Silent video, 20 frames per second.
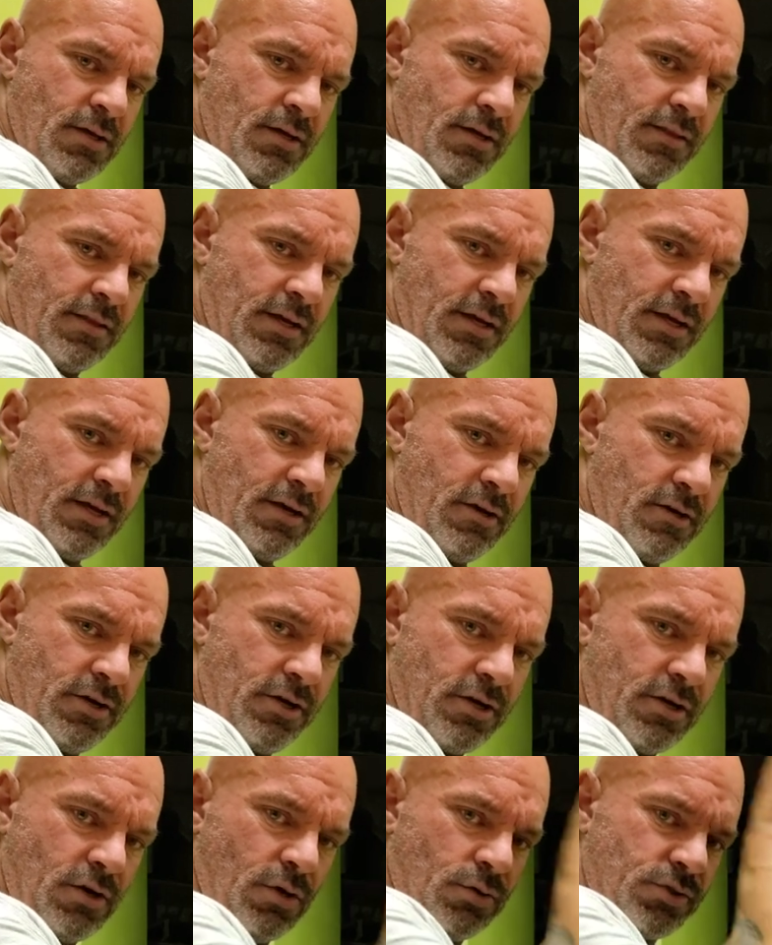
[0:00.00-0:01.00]
And then here,
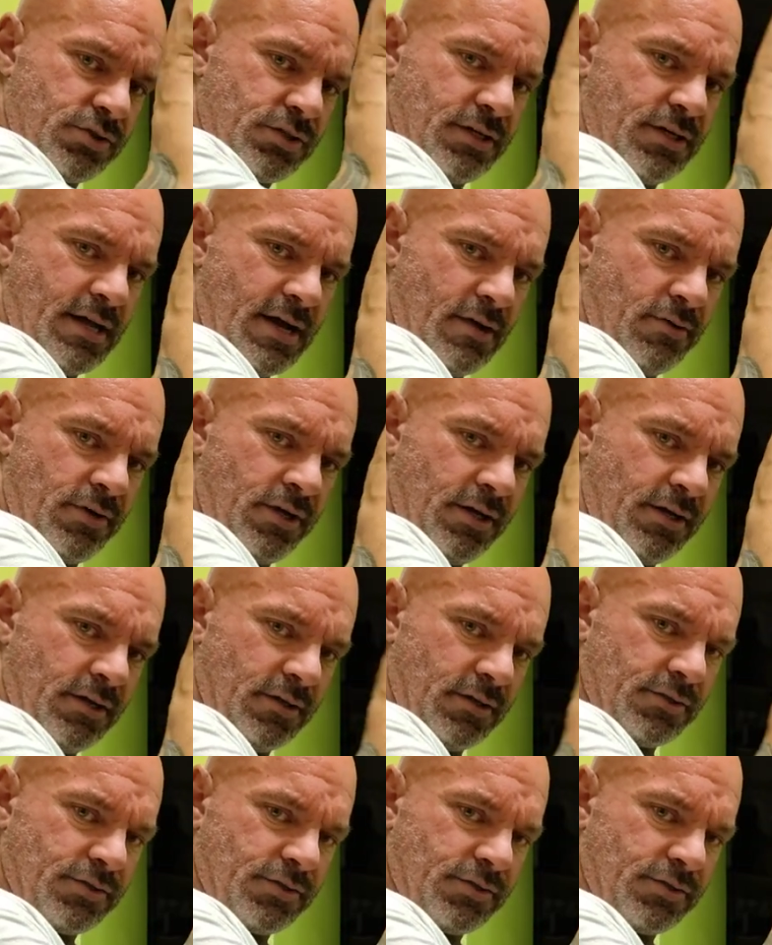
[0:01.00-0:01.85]
you're coasting downhill.